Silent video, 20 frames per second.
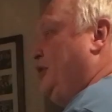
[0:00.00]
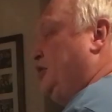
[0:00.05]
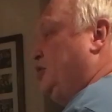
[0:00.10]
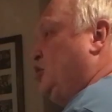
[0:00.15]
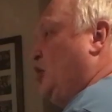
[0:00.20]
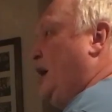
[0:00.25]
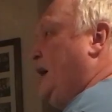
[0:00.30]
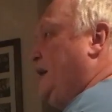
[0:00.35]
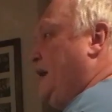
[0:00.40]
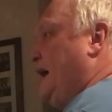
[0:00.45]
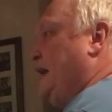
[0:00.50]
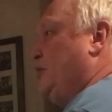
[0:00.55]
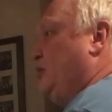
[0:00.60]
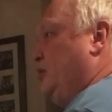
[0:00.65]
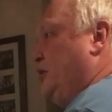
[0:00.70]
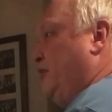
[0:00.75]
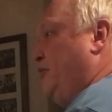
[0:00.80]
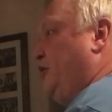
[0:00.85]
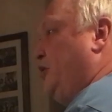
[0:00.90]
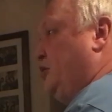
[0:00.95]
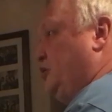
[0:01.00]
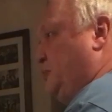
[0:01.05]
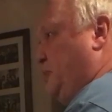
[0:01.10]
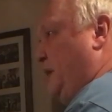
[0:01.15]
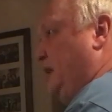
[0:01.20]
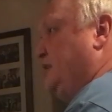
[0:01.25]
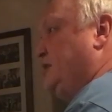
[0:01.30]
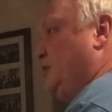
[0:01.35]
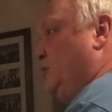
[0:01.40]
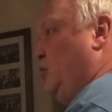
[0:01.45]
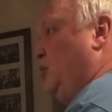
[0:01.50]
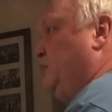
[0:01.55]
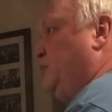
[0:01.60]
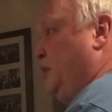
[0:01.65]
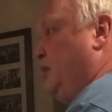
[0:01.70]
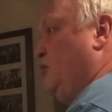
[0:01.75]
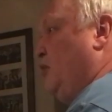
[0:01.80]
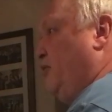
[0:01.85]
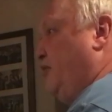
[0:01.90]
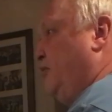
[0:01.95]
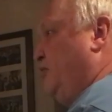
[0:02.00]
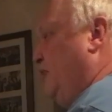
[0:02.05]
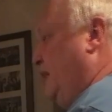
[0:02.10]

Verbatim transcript: you'd have tried harder in the first place, it wouldn't be rough